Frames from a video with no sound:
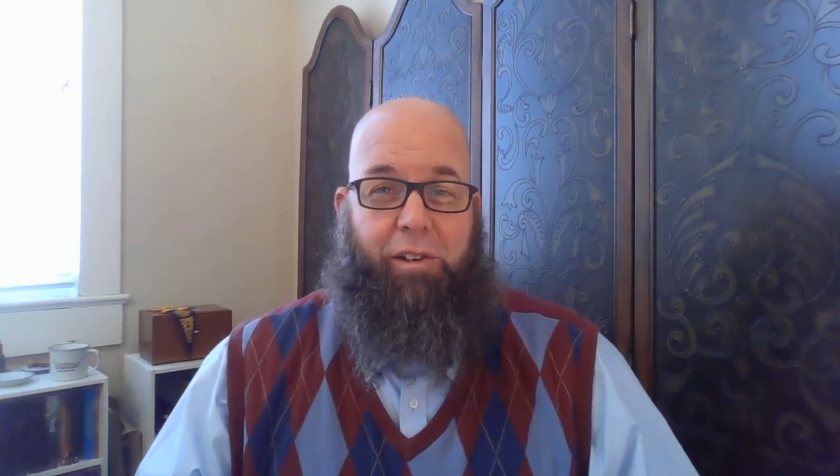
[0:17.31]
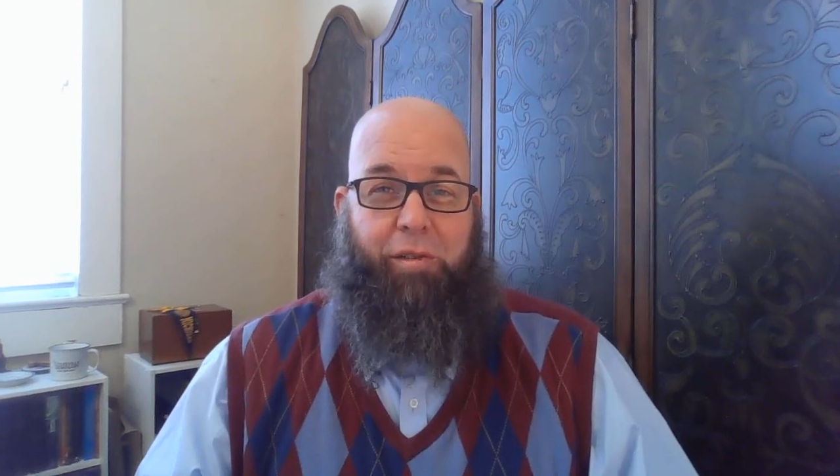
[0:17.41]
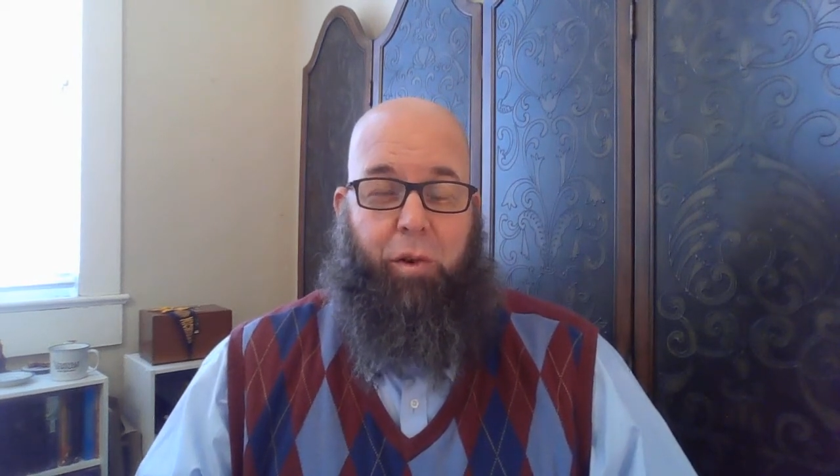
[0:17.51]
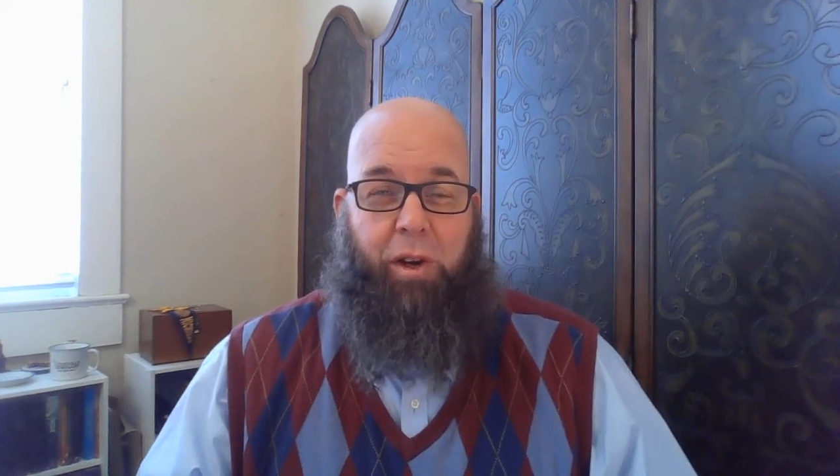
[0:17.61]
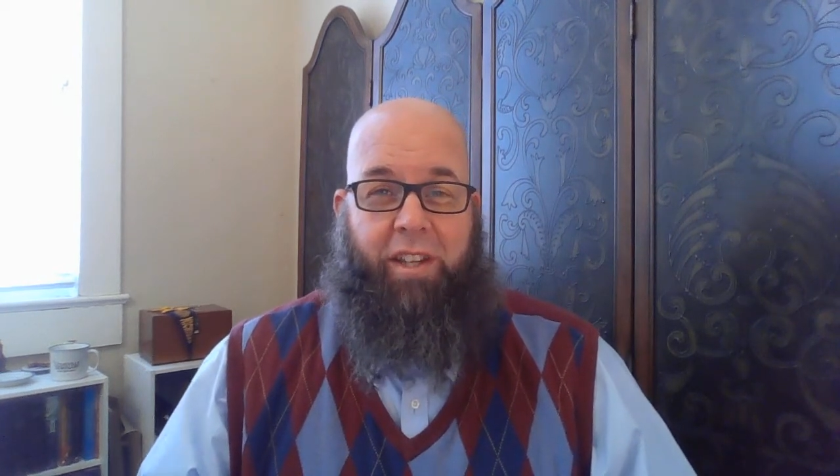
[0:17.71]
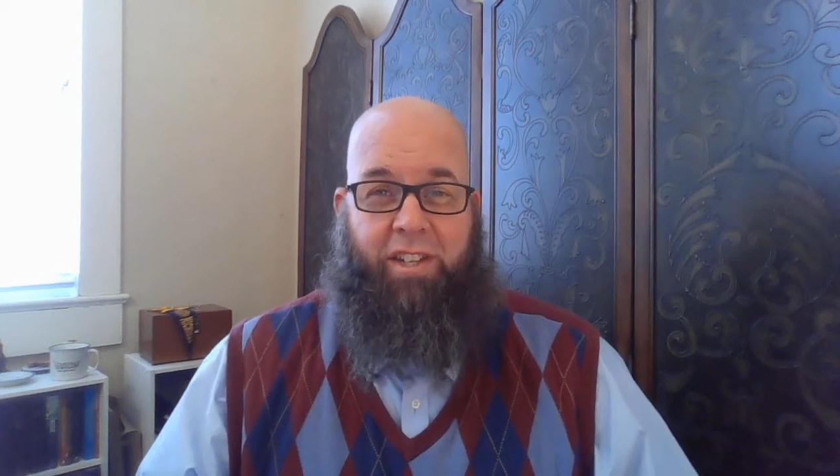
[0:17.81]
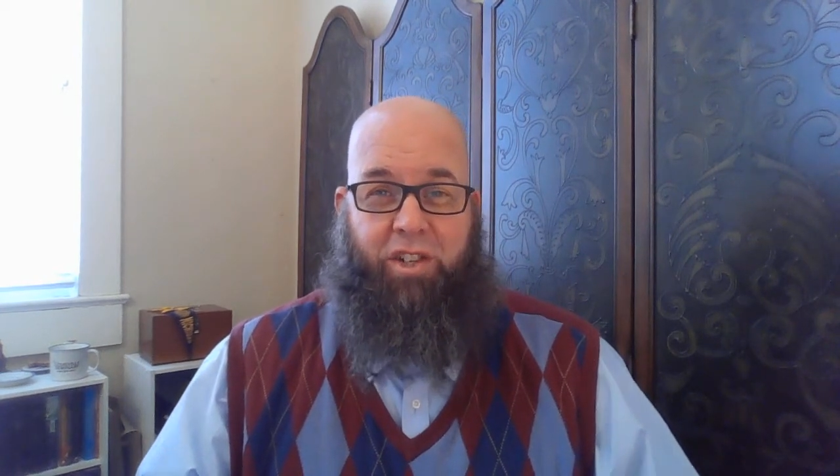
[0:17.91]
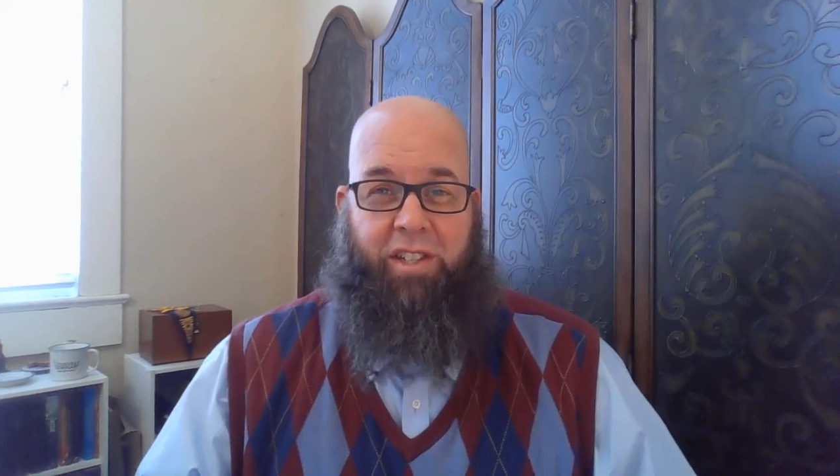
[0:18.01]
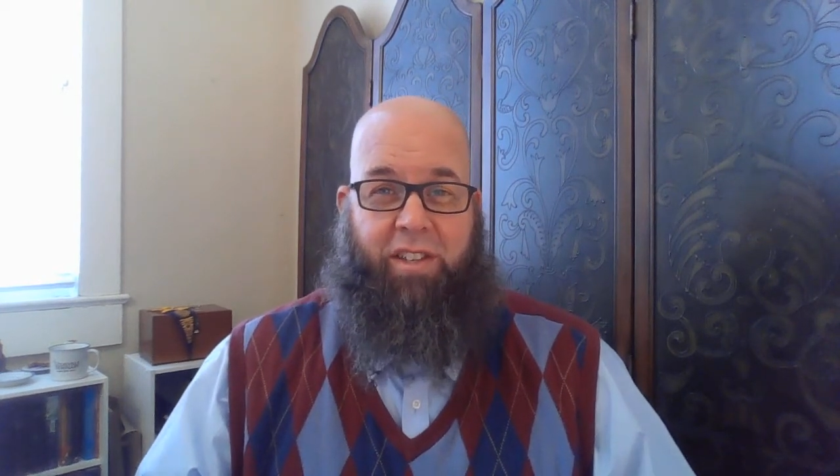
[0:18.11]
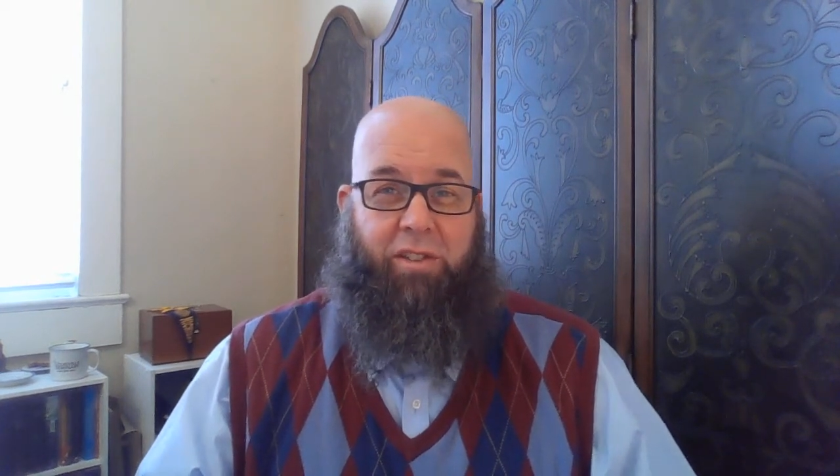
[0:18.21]
forth in
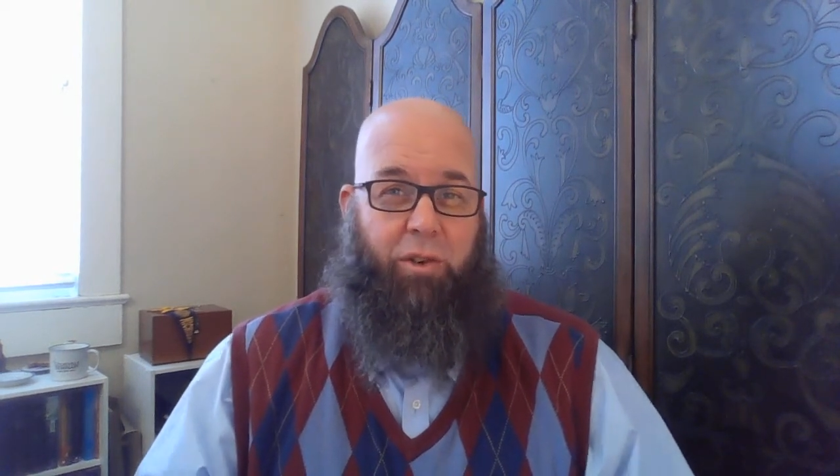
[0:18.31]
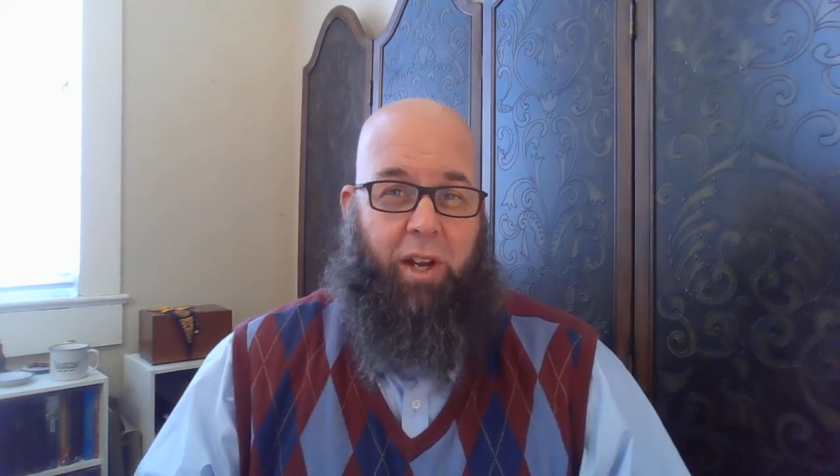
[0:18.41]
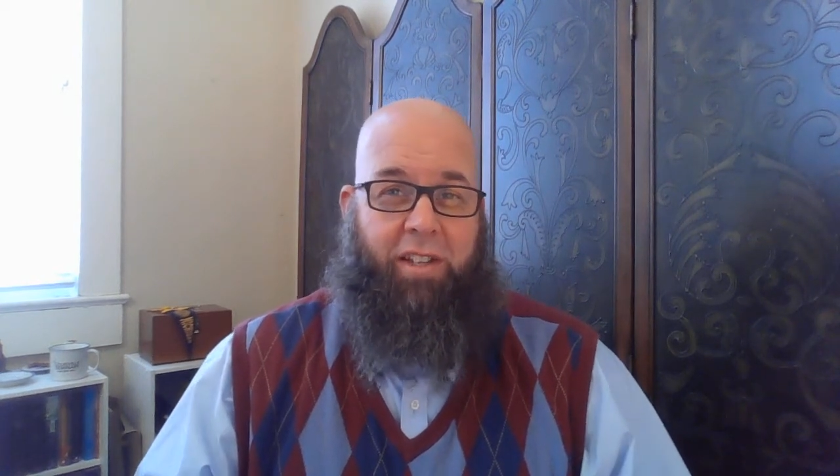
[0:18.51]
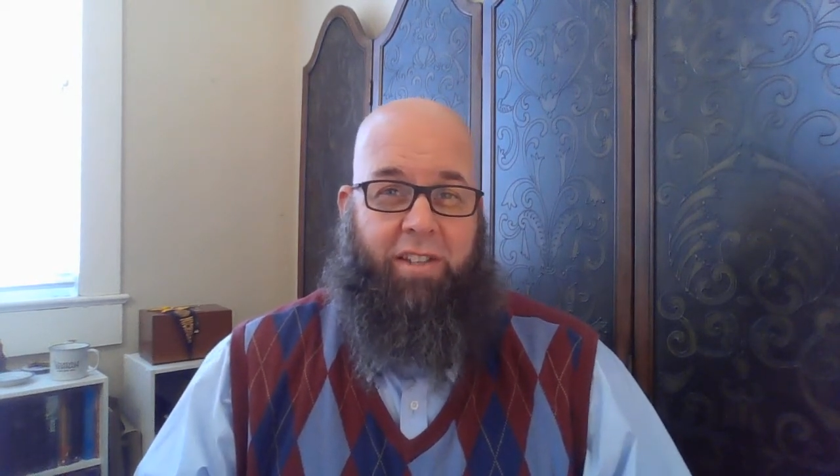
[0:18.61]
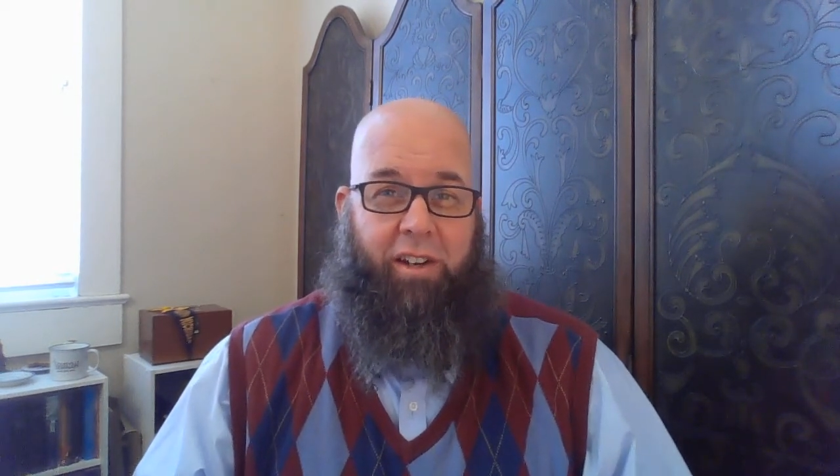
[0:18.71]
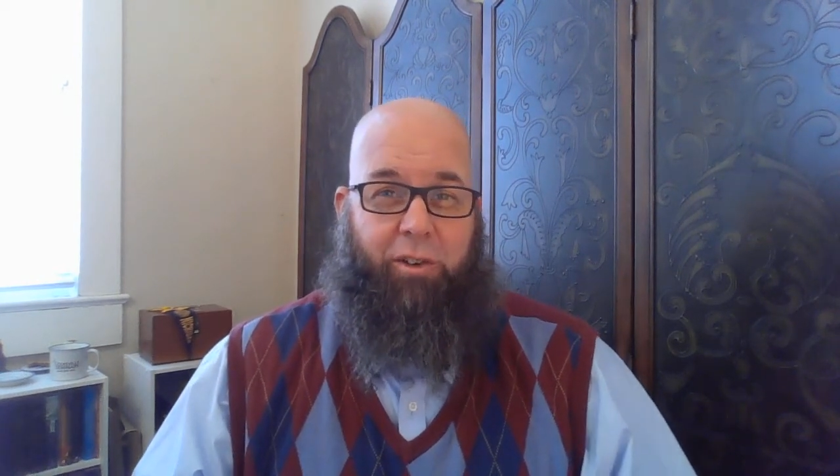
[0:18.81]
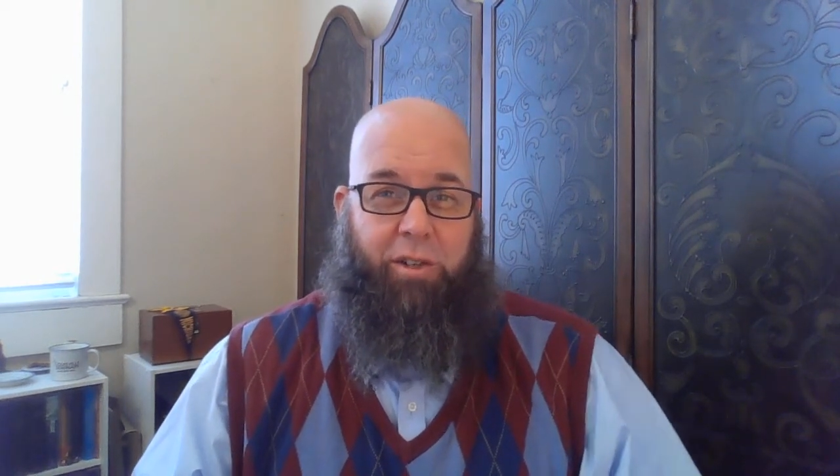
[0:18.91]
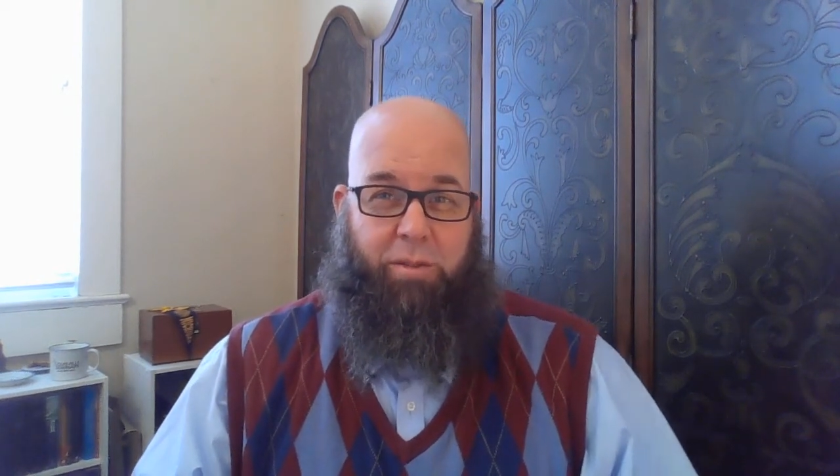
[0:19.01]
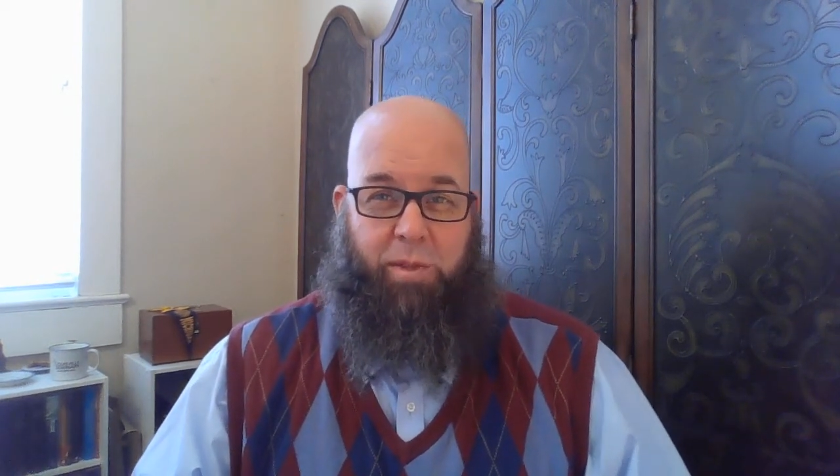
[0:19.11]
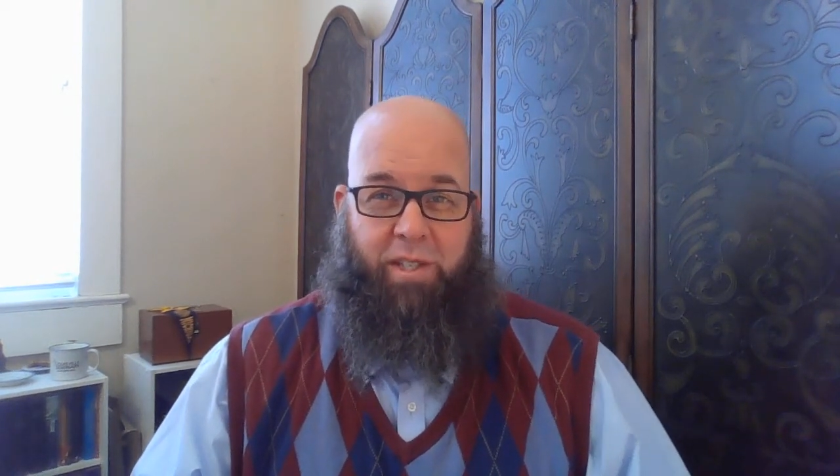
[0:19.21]
Jesus Christ on
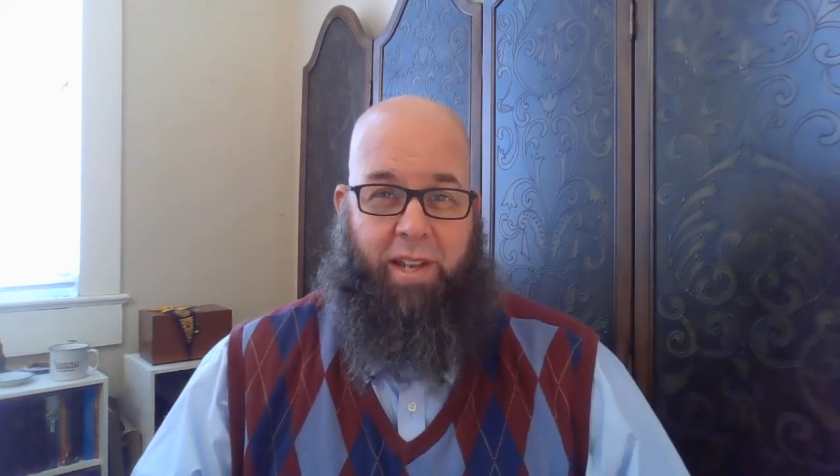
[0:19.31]
Christmas